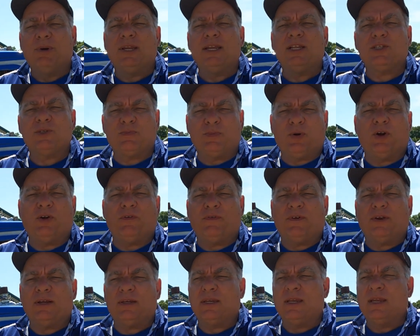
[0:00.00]
But it's
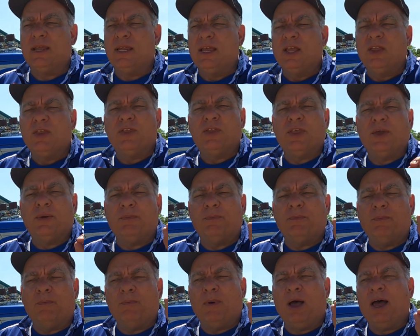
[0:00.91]
perfect. The
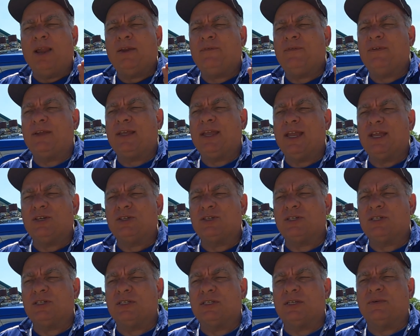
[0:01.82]

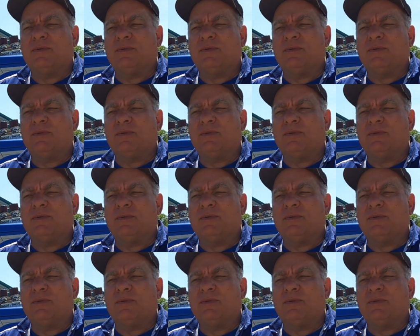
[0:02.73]
modifications